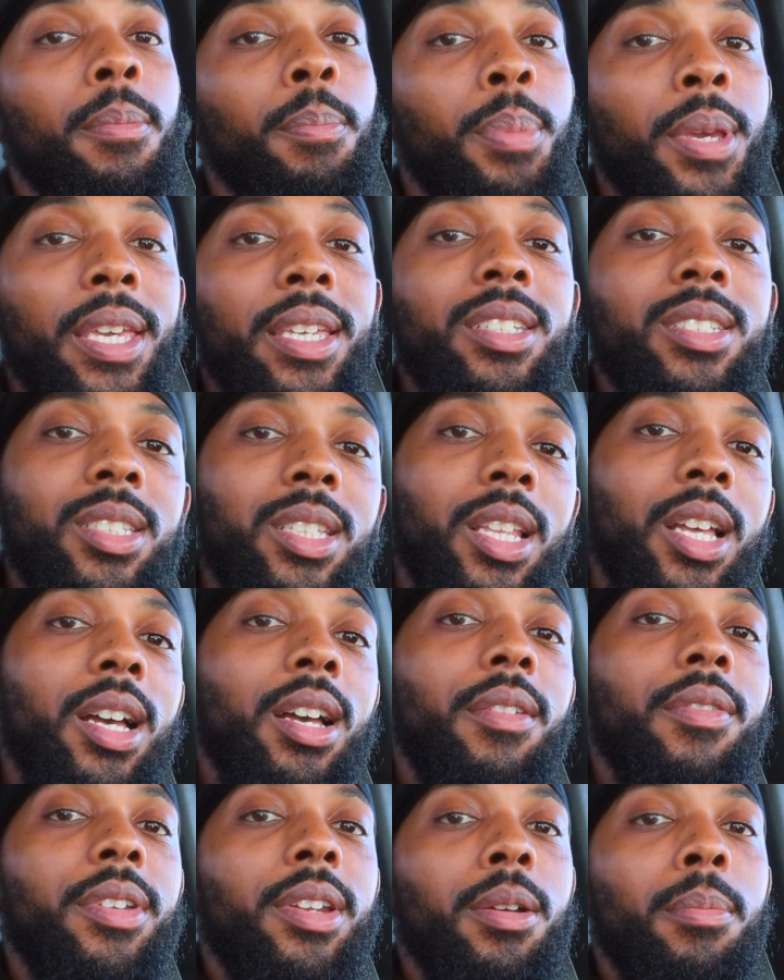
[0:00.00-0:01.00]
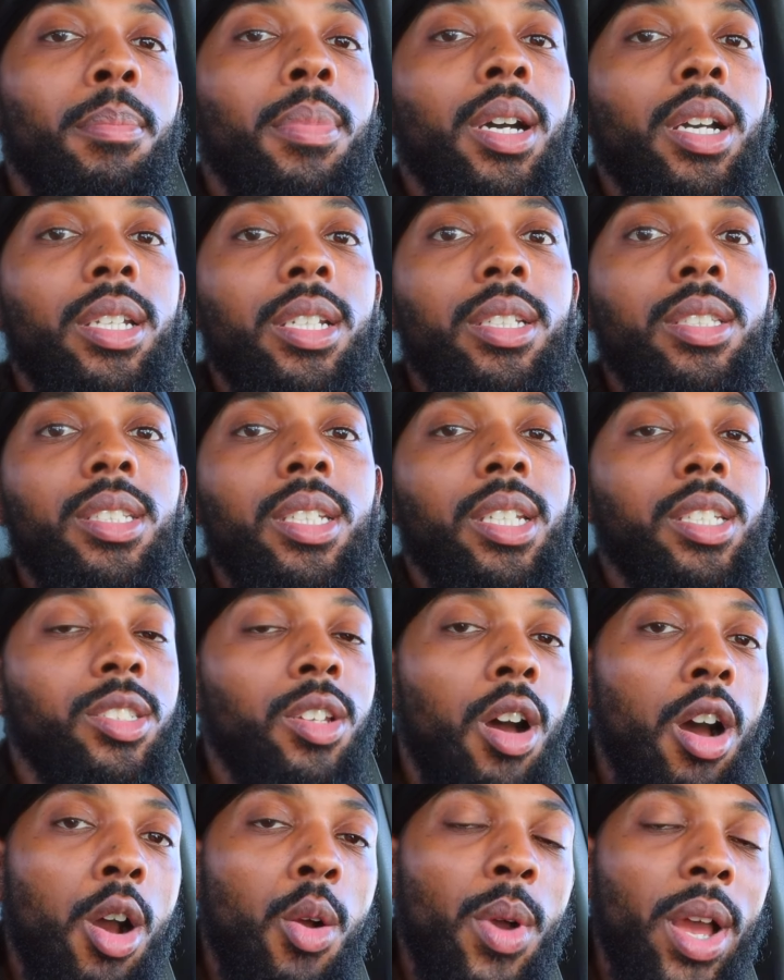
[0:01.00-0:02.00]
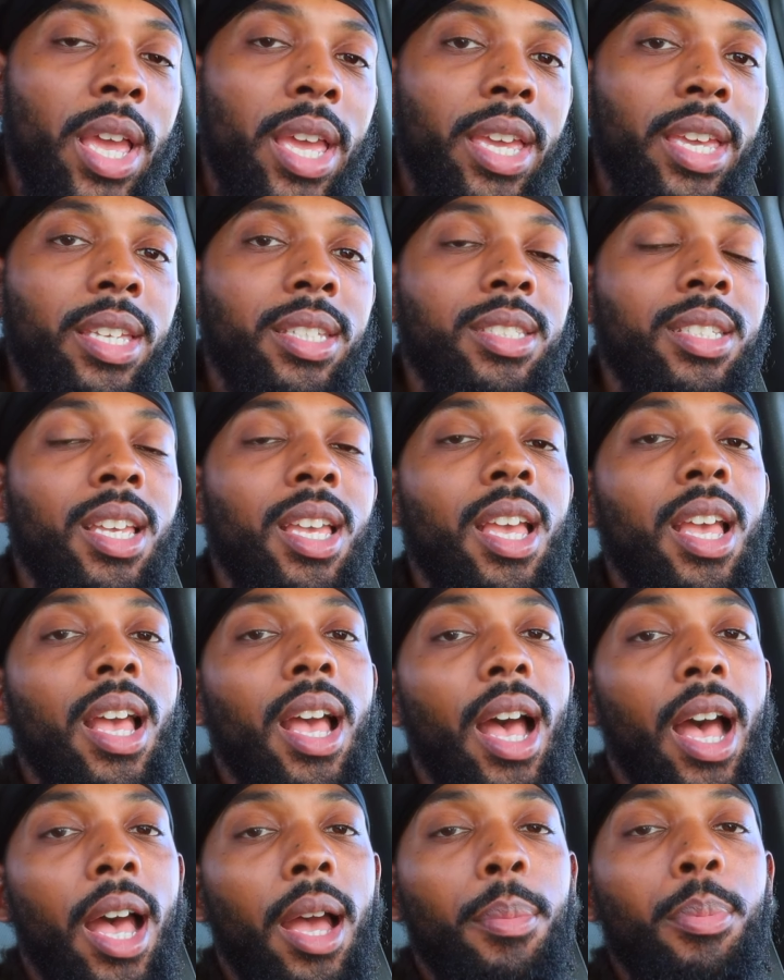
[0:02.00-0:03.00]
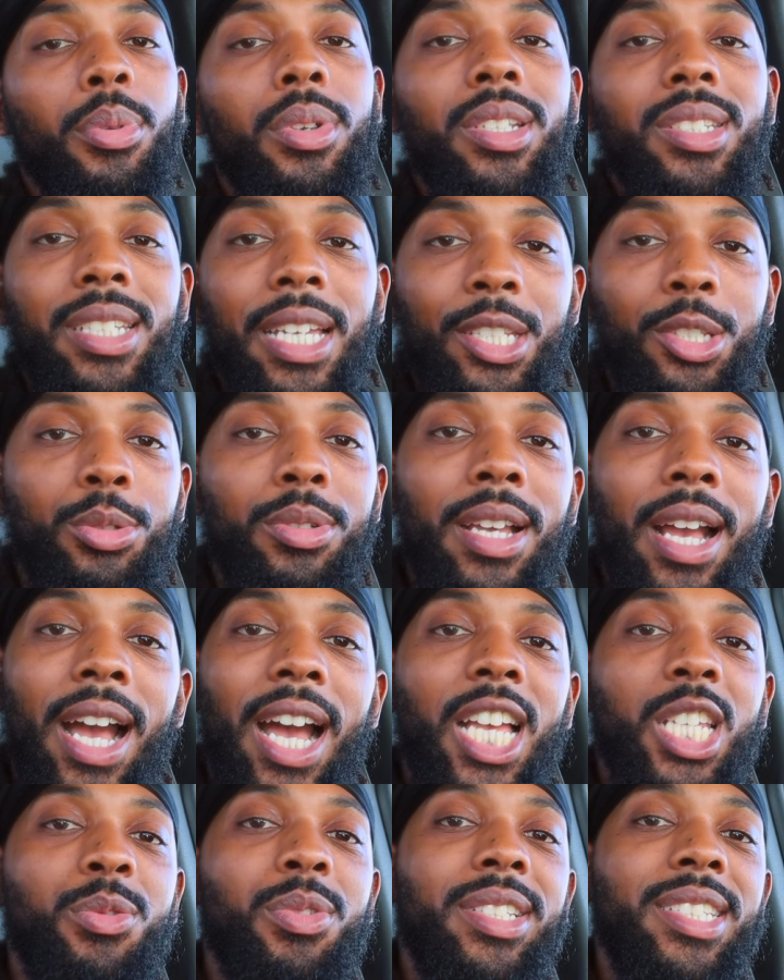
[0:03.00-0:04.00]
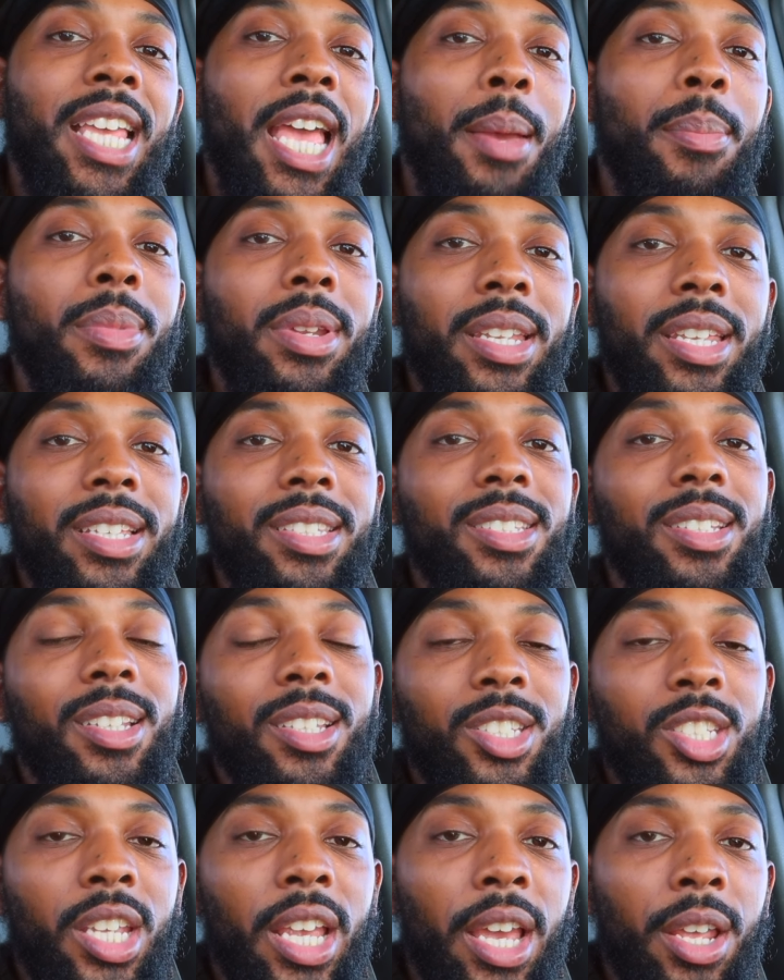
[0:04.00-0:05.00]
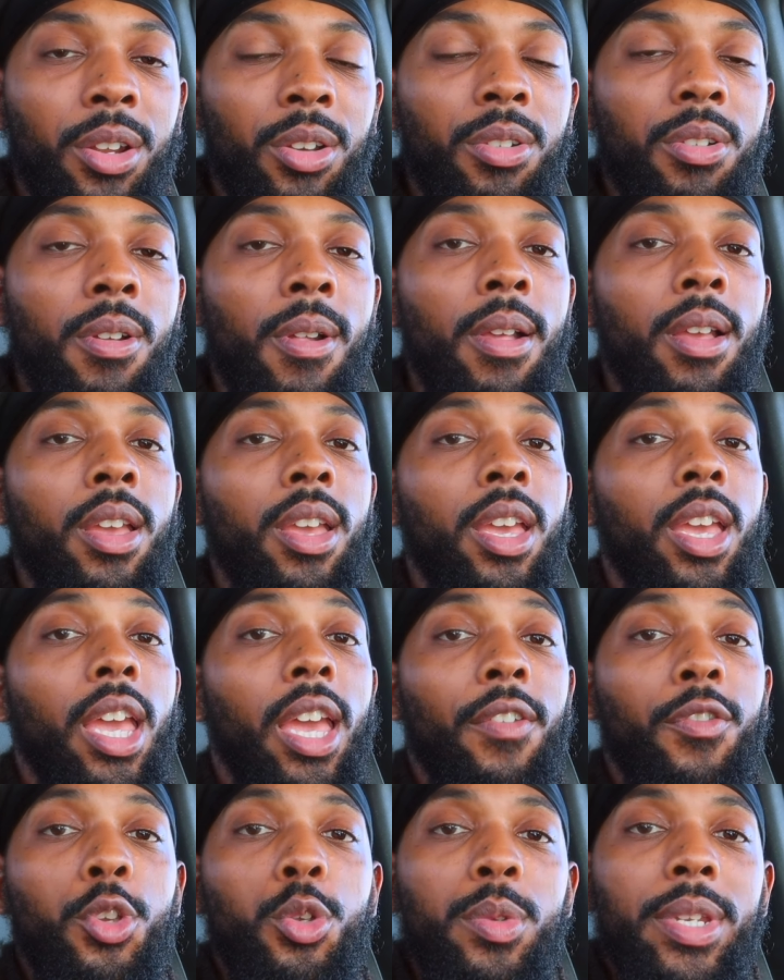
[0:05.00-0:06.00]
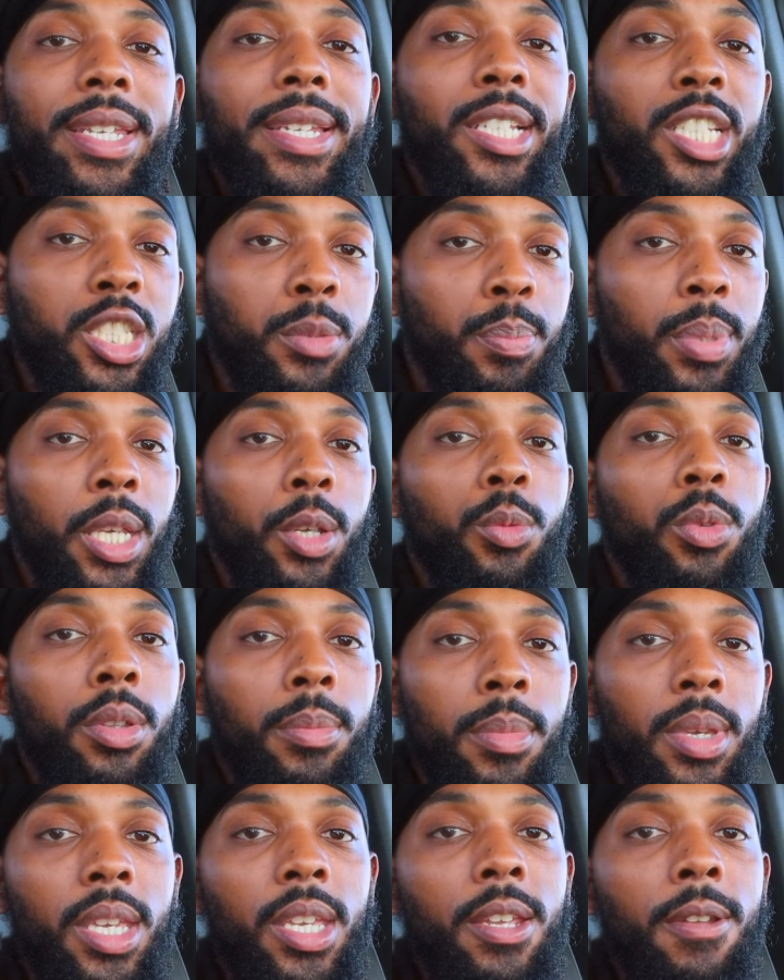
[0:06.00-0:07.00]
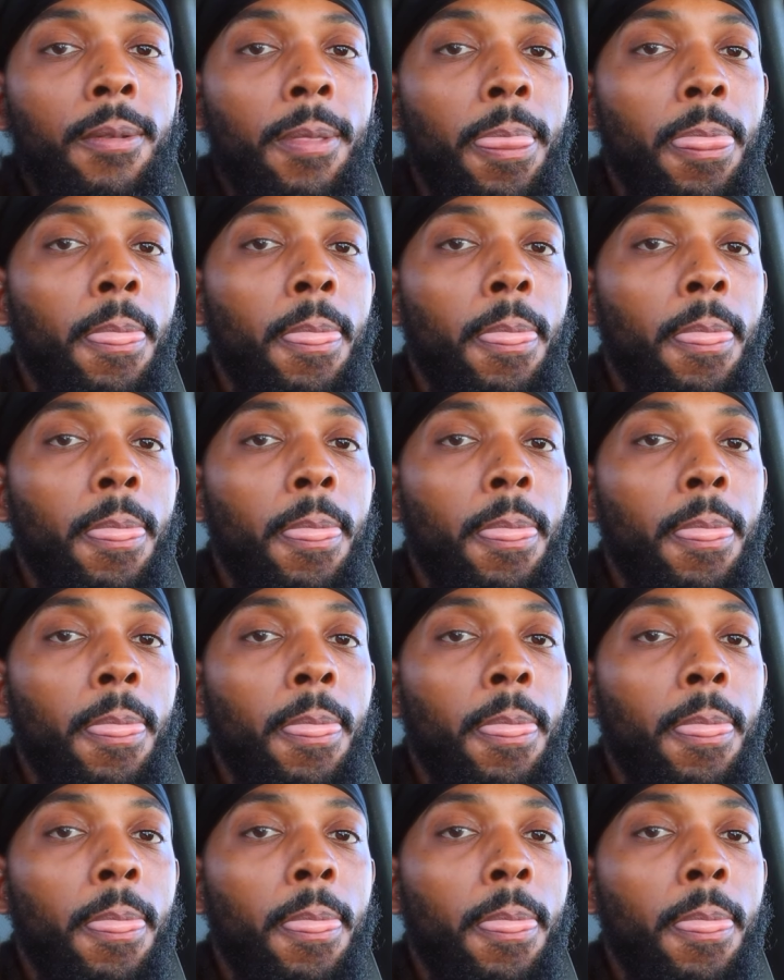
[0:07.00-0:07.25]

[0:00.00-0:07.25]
Peace, love, and abundance, and as always, I appreciate you guys for tapping into the channel. If you need to speak with me,